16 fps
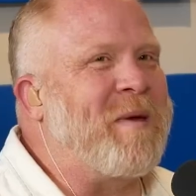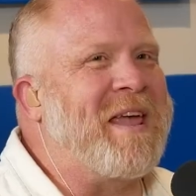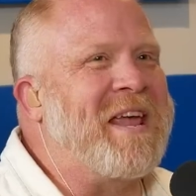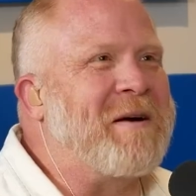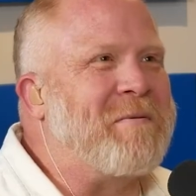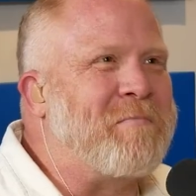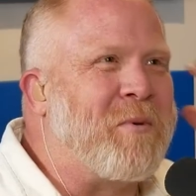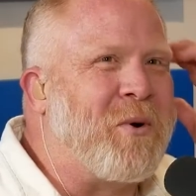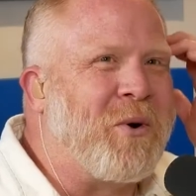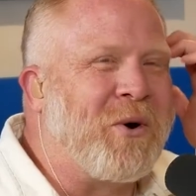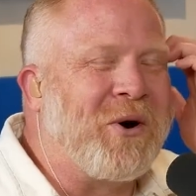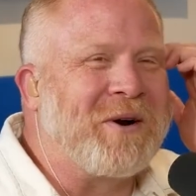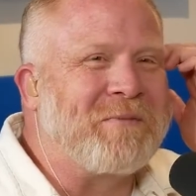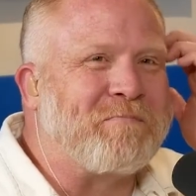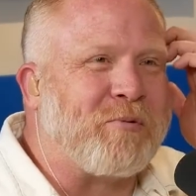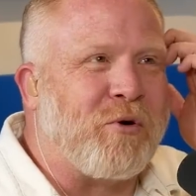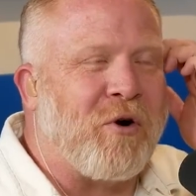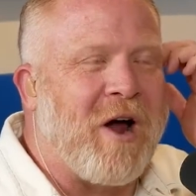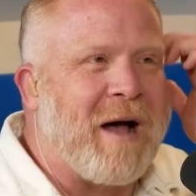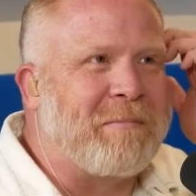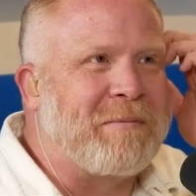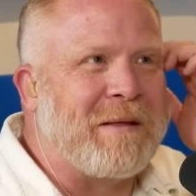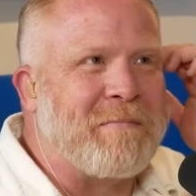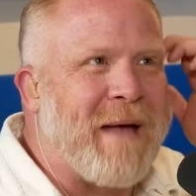be a more
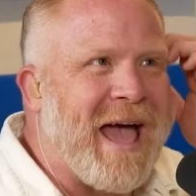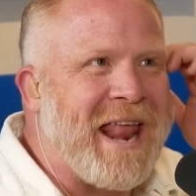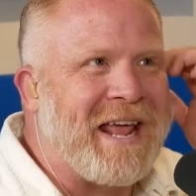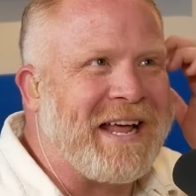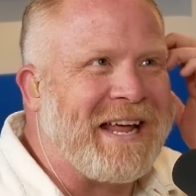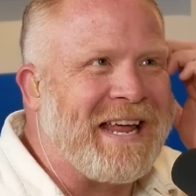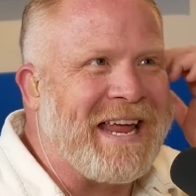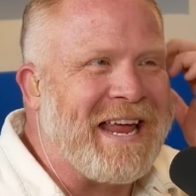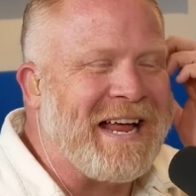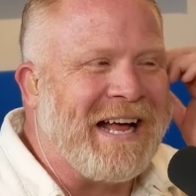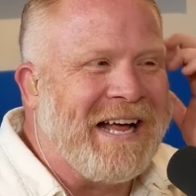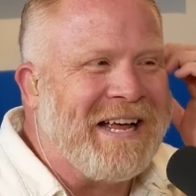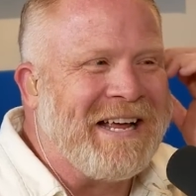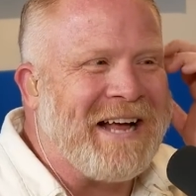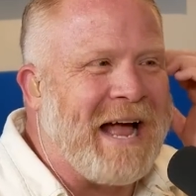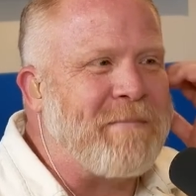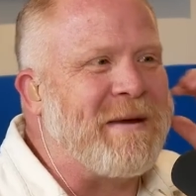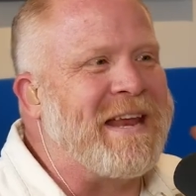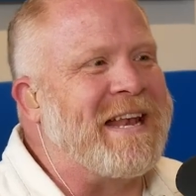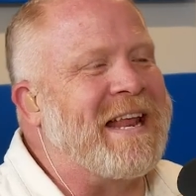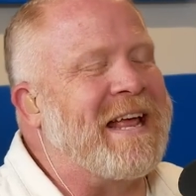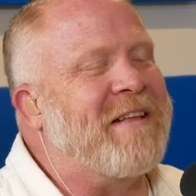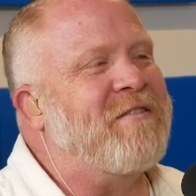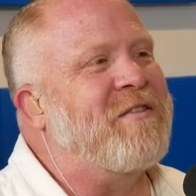problematic... I
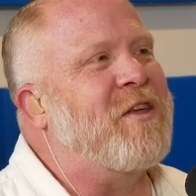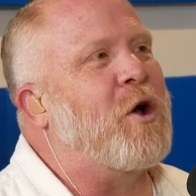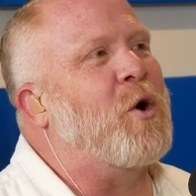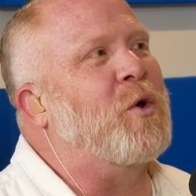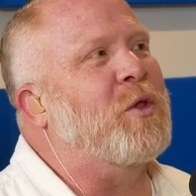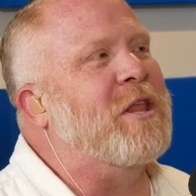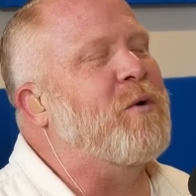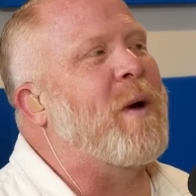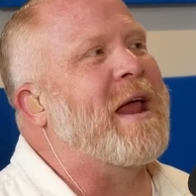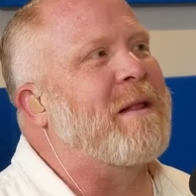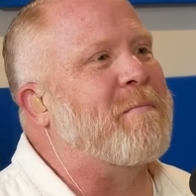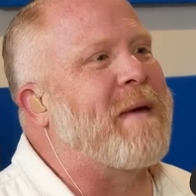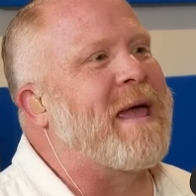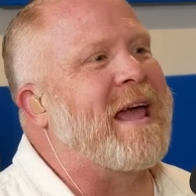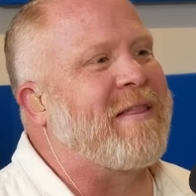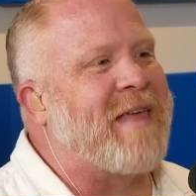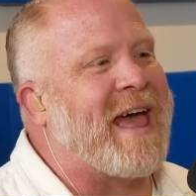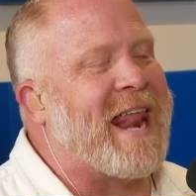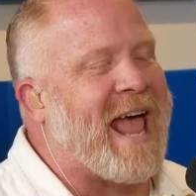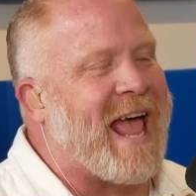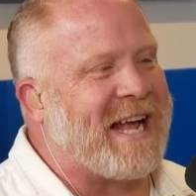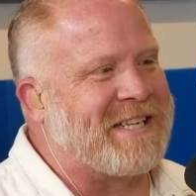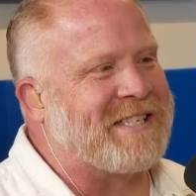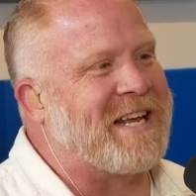mean, the only way to make that
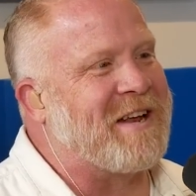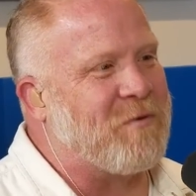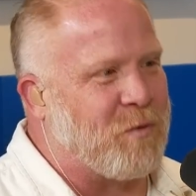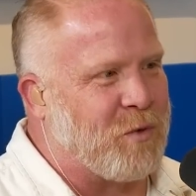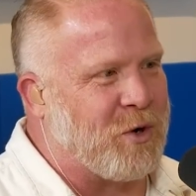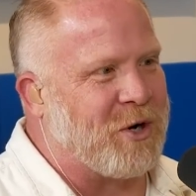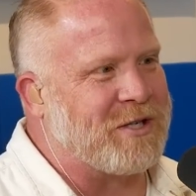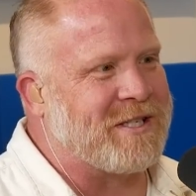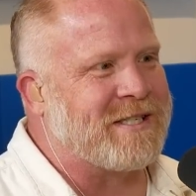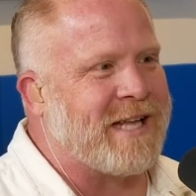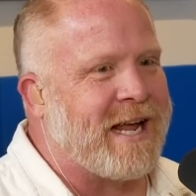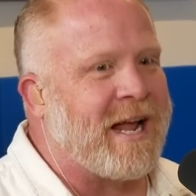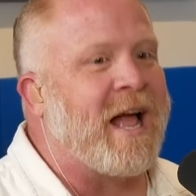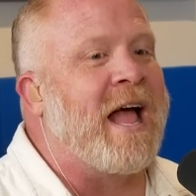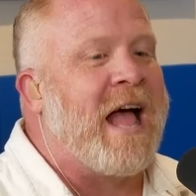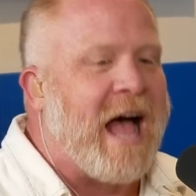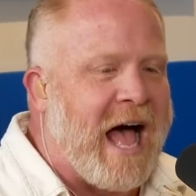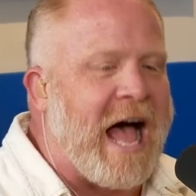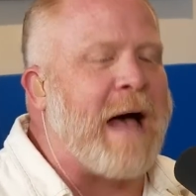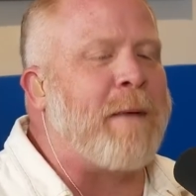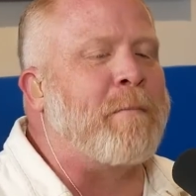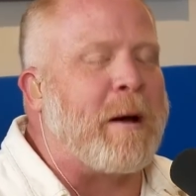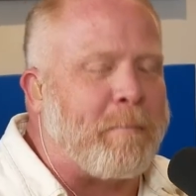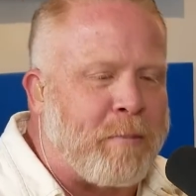accent worse is like,
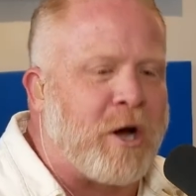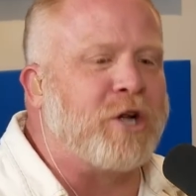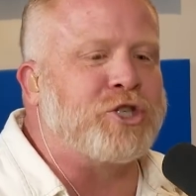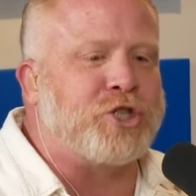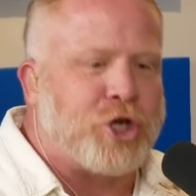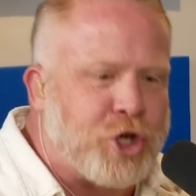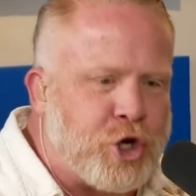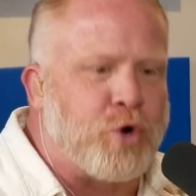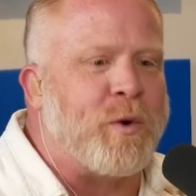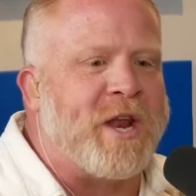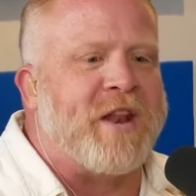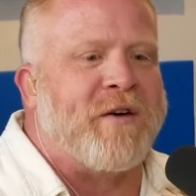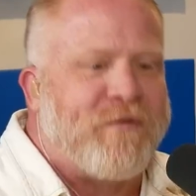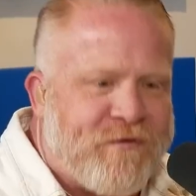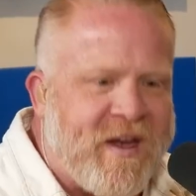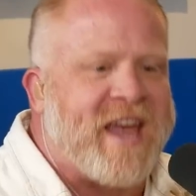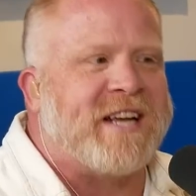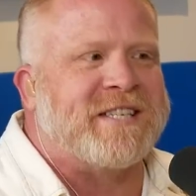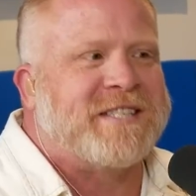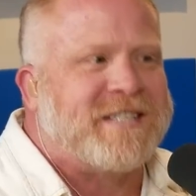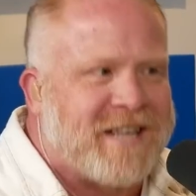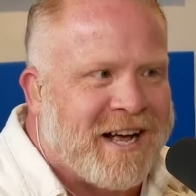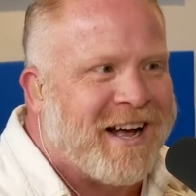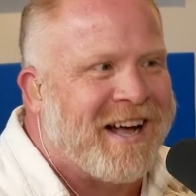I'm a punch you in the
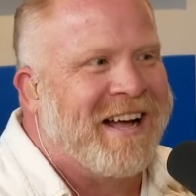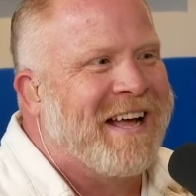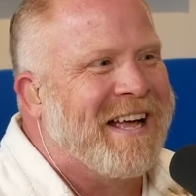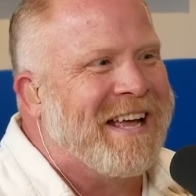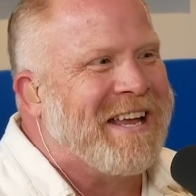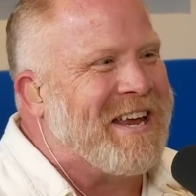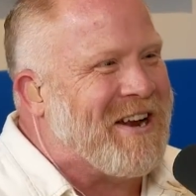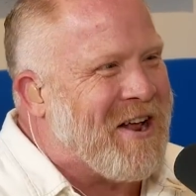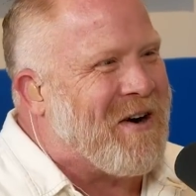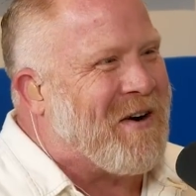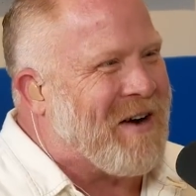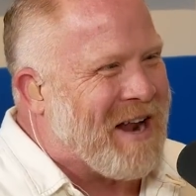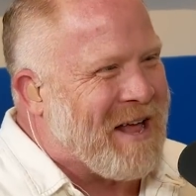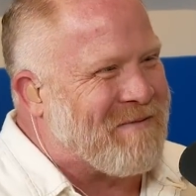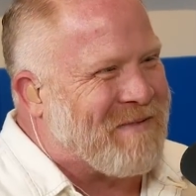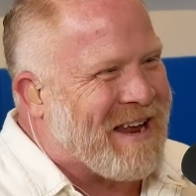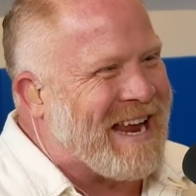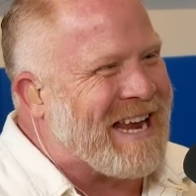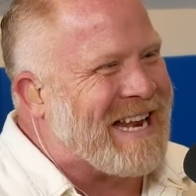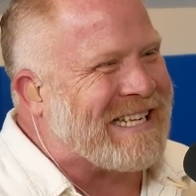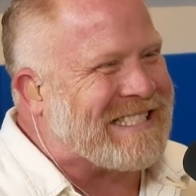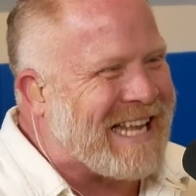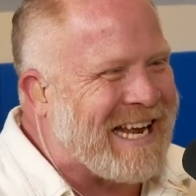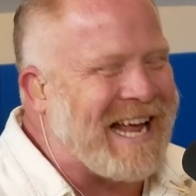face. You know what I
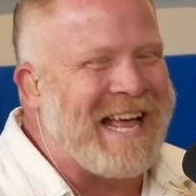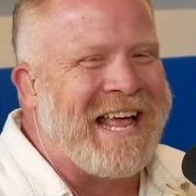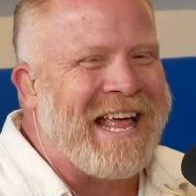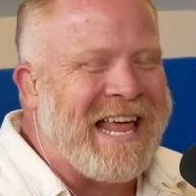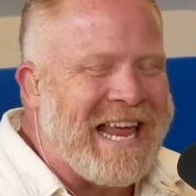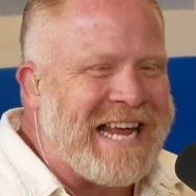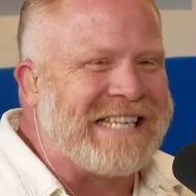mean? He's like the